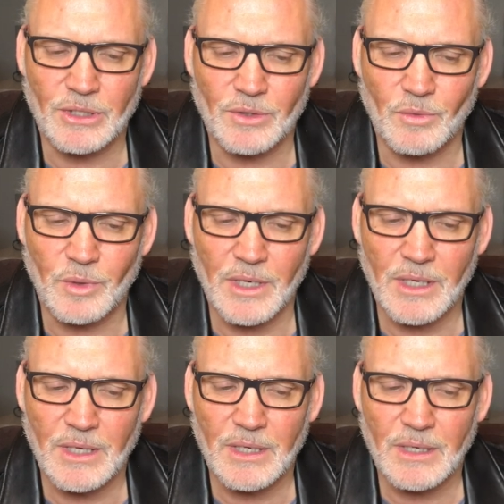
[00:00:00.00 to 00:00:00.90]
that
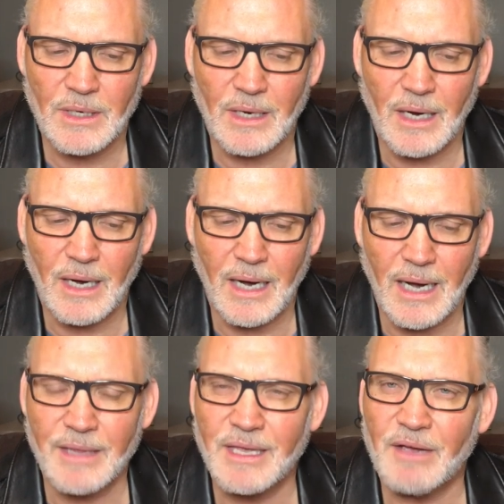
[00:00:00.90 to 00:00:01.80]
we
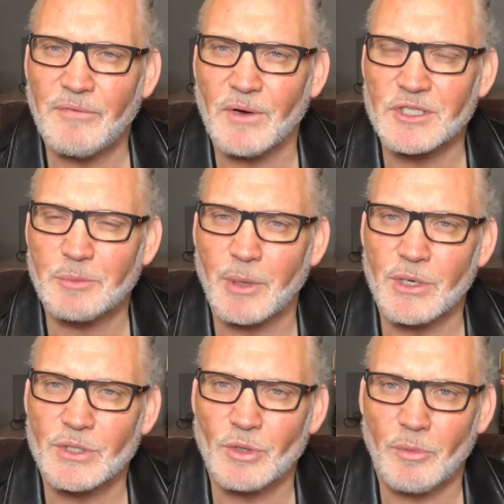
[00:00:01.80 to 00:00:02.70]
are therefore
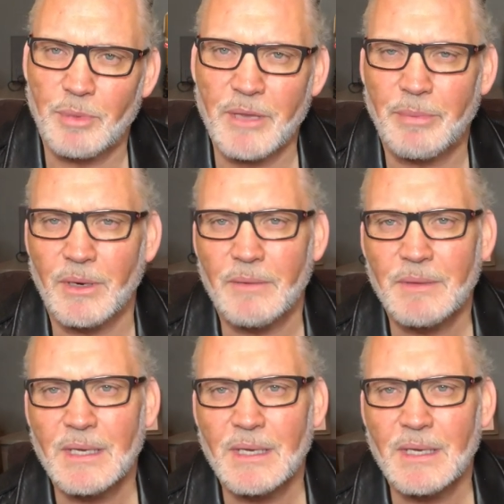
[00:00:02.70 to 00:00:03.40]
spiritual people.